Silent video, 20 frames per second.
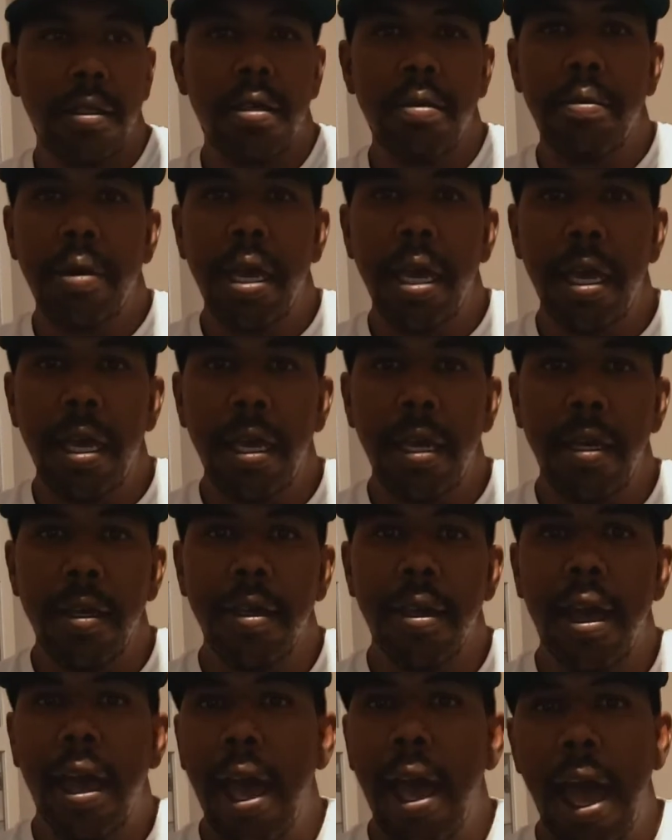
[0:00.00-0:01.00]
To me,
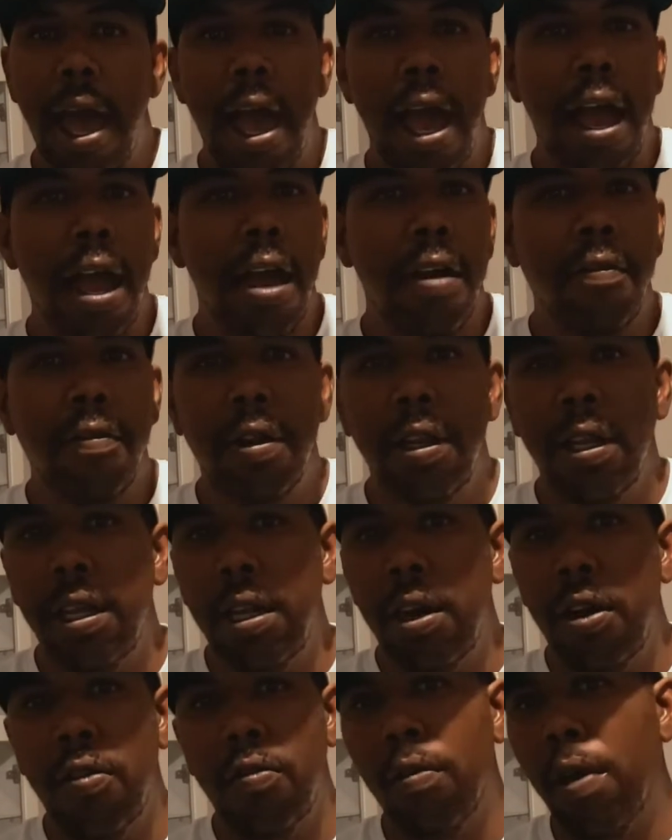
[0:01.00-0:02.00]
I really
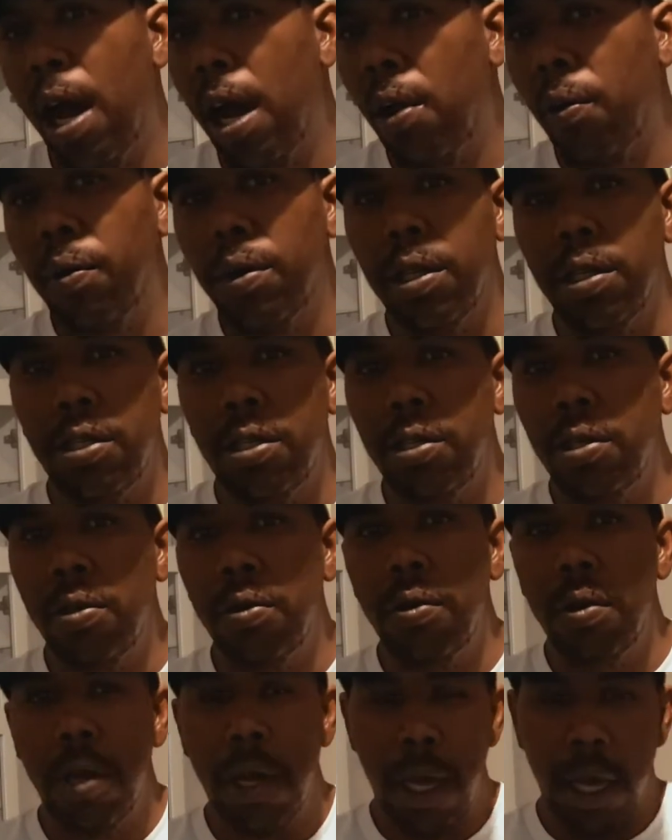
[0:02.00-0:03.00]
don't rock with the
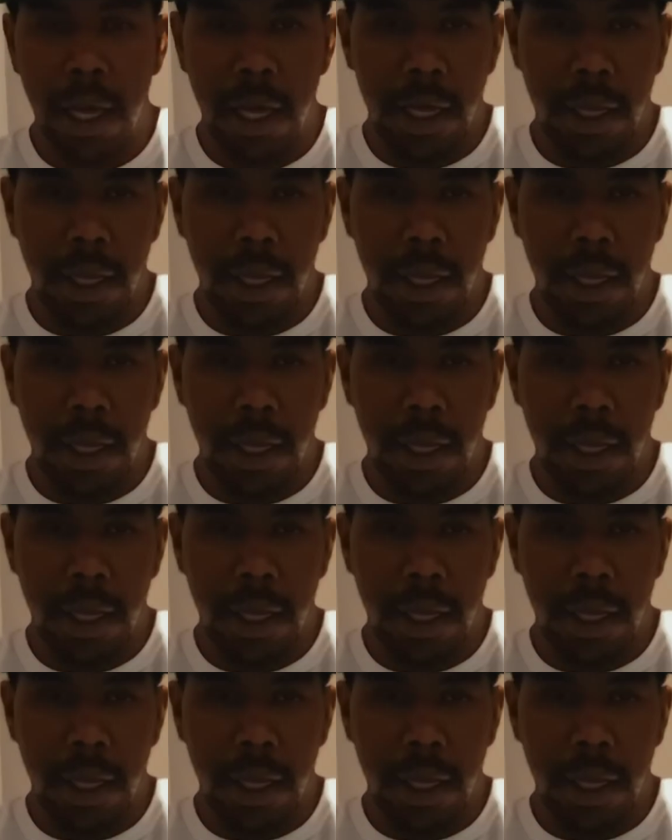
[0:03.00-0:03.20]
shoe